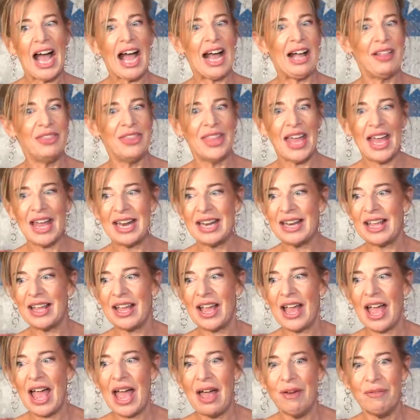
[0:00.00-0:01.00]
And then
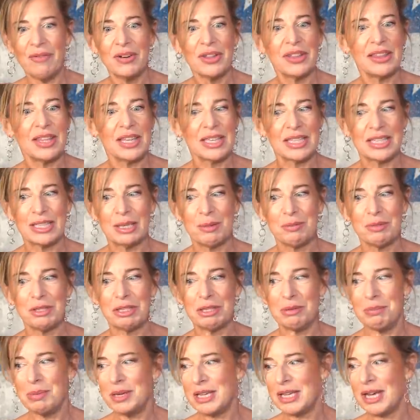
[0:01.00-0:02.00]
everything
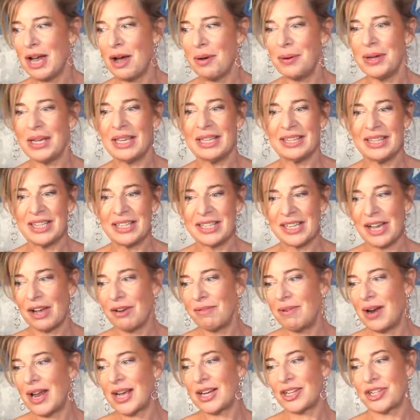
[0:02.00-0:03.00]
seems to be going in the
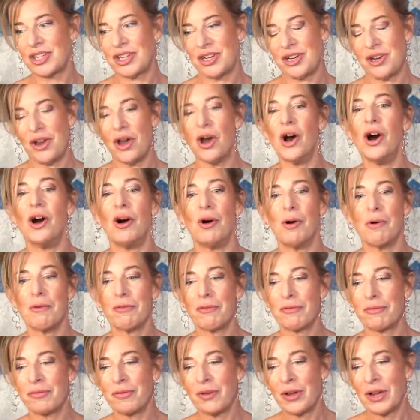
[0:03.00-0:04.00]
direction
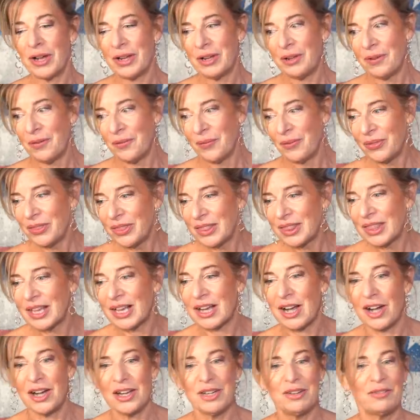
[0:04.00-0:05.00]
of the
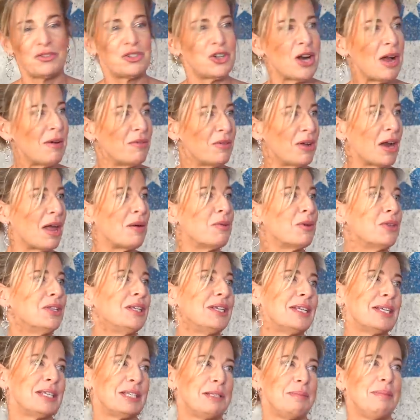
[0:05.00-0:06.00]
kind of travel I
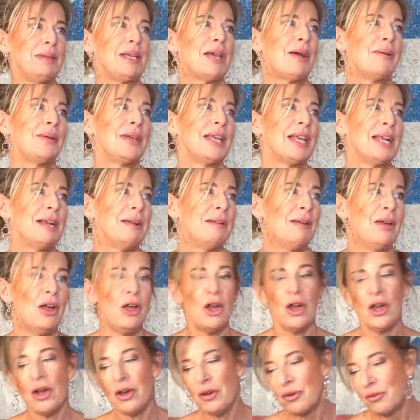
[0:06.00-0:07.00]
wanted us to be going in.
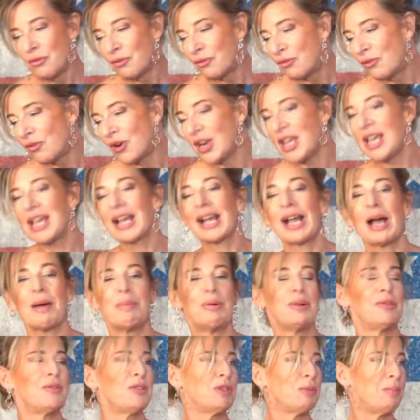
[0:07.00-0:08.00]
Mm. Freeing
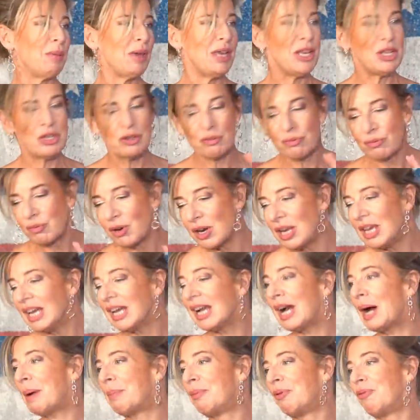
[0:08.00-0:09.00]
up of speech,
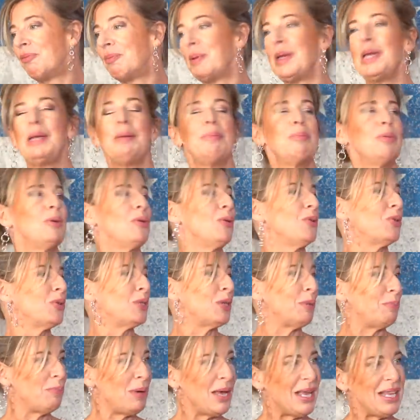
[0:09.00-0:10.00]
freeing up of
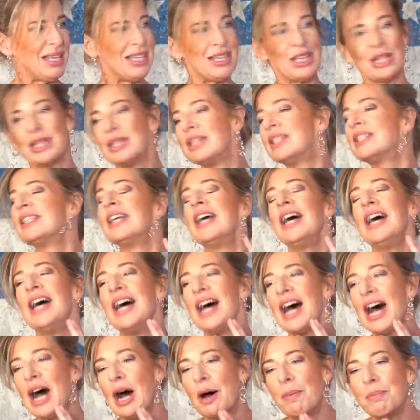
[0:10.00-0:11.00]
people's opinions,
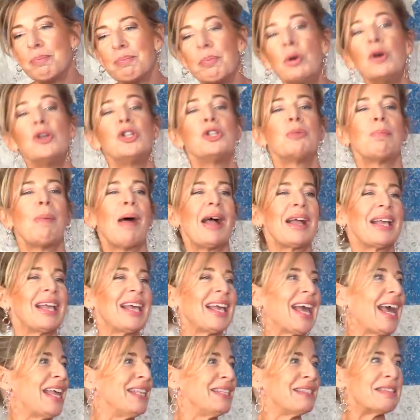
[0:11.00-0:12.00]
uh, push back
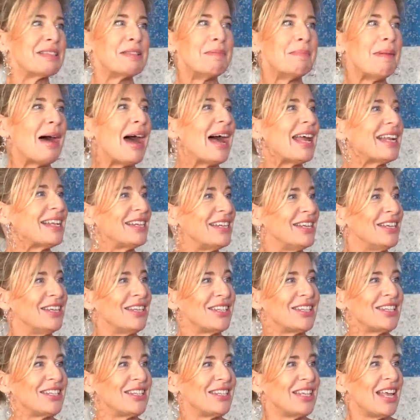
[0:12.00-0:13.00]
against the
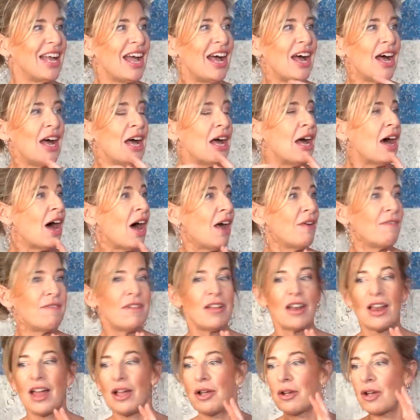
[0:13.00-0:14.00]
madness. I
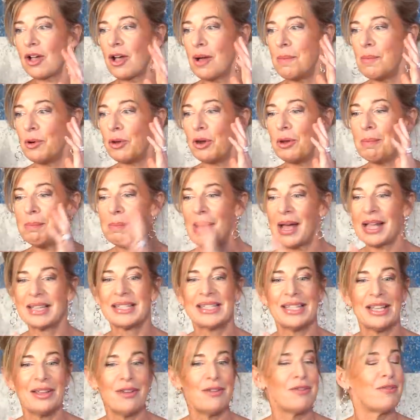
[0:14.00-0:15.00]
feel like I'm on a
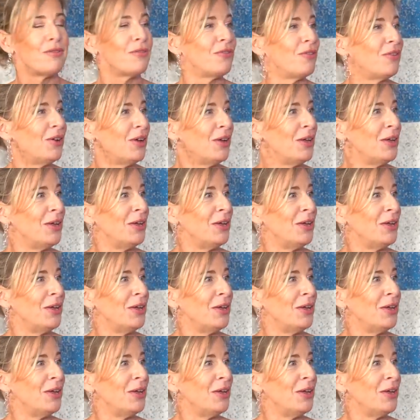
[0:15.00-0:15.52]
massive,